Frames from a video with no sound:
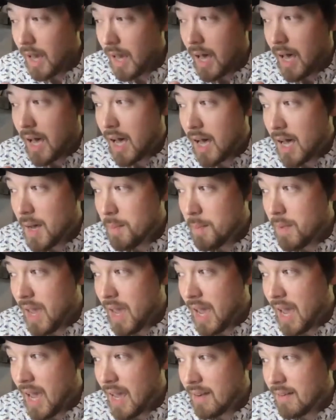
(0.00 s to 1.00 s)

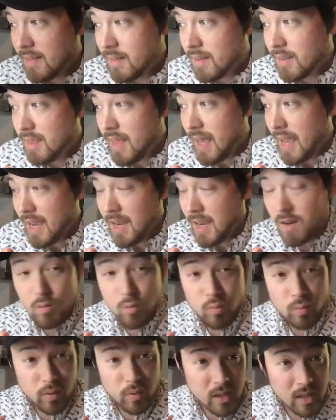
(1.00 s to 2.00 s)
and they
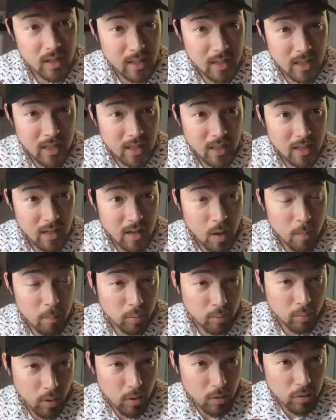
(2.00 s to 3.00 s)
really
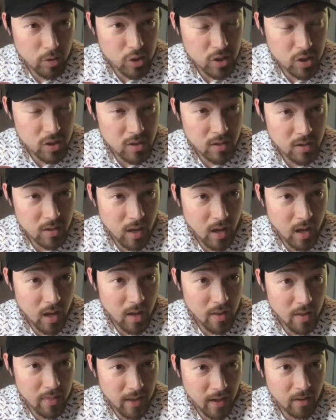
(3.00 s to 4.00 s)
approached
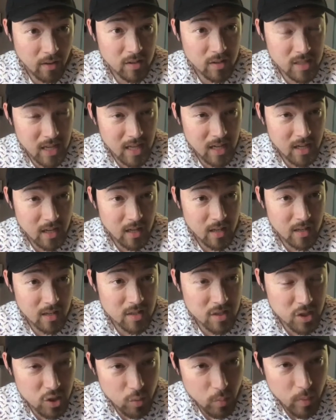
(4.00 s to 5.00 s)
their data
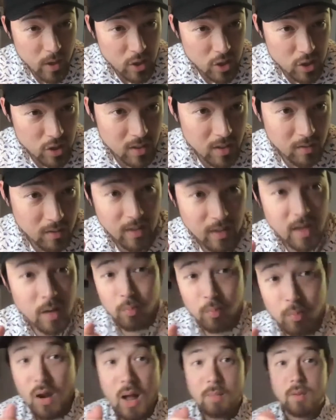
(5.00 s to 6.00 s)
situation, their data
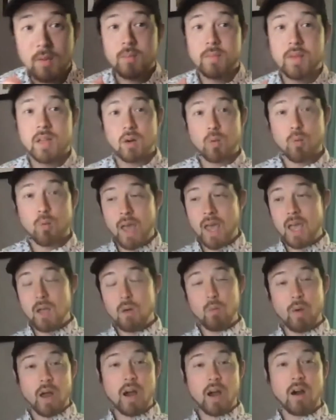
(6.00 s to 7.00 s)
problem in a way
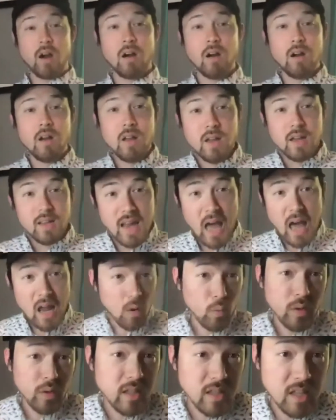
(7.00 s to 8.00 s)
where not
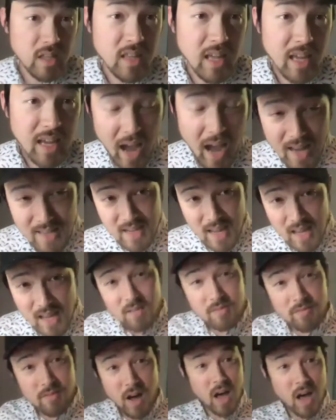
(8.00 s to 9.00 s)
only did they
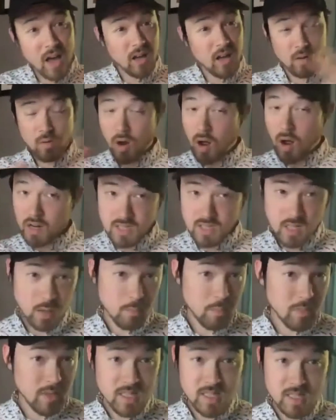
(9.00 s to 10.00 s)
identify across their
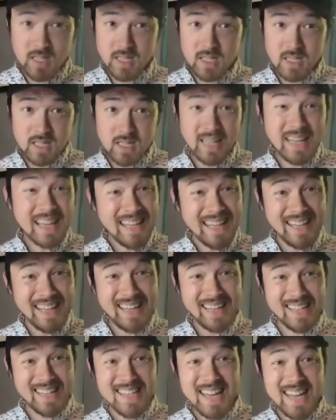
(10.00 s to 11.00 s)
business the
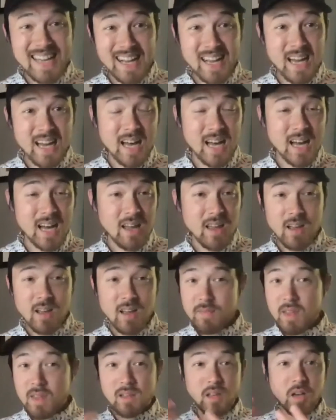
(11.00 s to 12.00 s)
key data
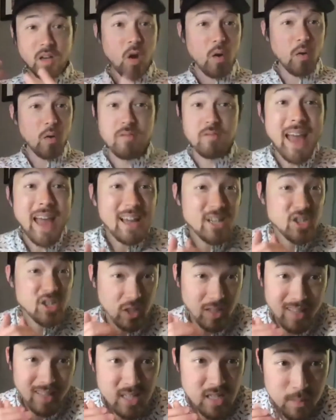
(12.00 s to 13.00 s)

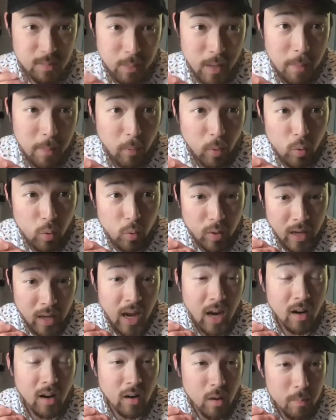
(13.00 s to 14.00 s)
evangelists, people who
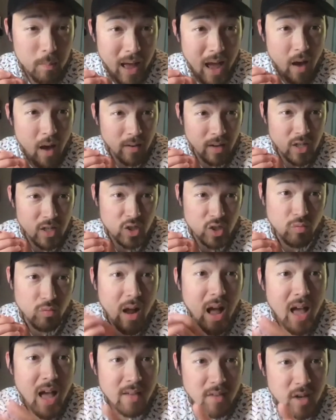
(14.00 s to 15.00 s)
care about and
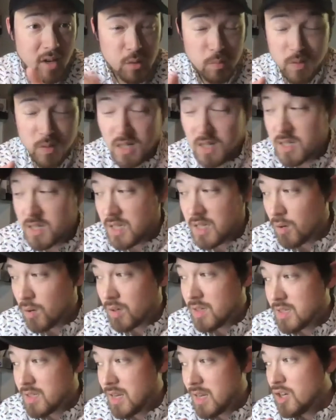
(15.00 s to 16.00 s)
drive expertise in the
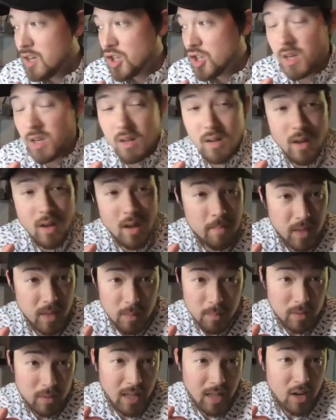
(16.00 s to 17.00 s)
organization,
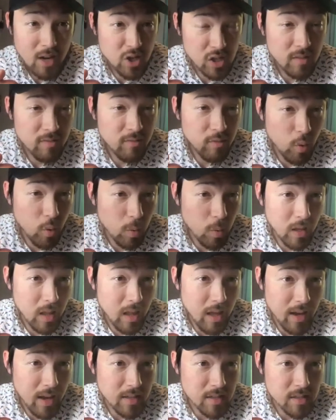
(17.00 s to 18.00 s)
but they actually
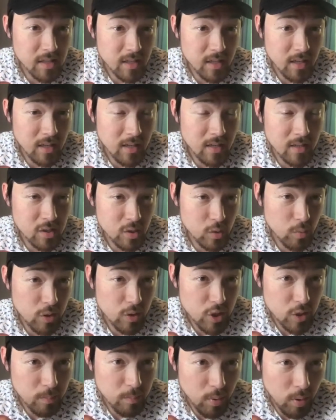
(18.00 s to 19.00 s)
formalized a
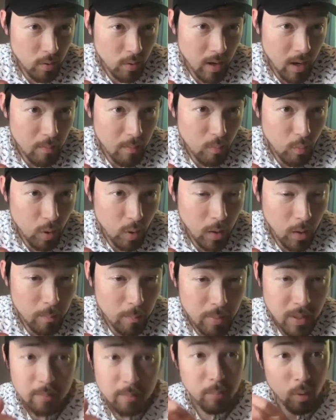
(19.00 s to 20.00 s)
stewardship program where
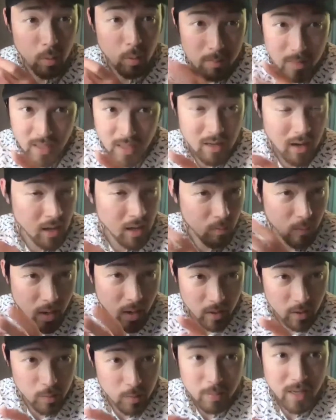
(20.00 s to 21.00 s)
people meet on a
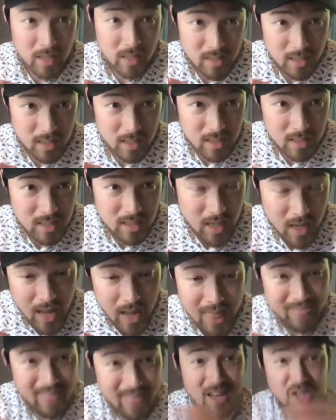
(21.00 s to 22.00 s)
regular basis.
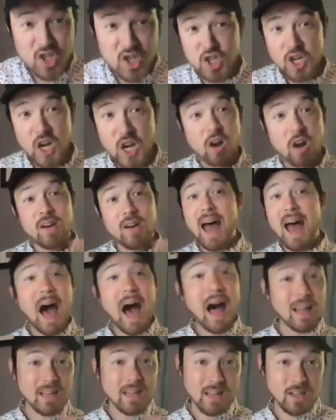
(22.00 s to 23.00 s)
They share
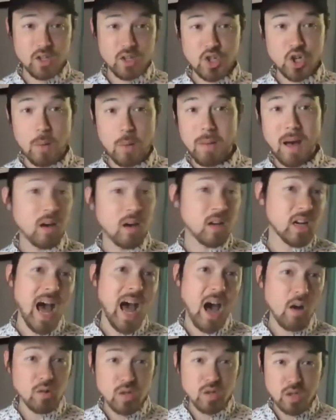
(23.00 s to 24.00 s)
knowledge about
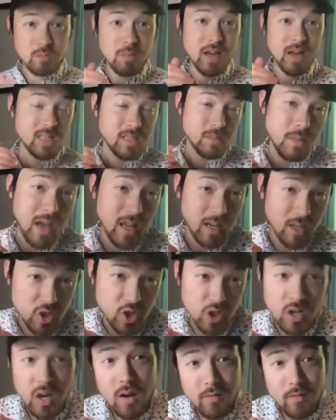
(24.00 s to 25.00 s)
how to best manage
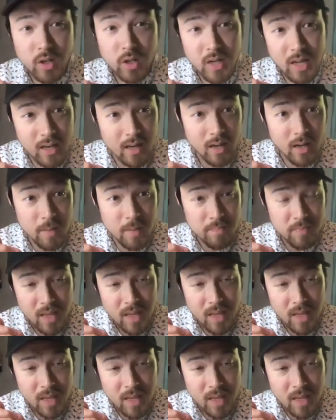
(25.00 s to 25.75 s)
and govern data.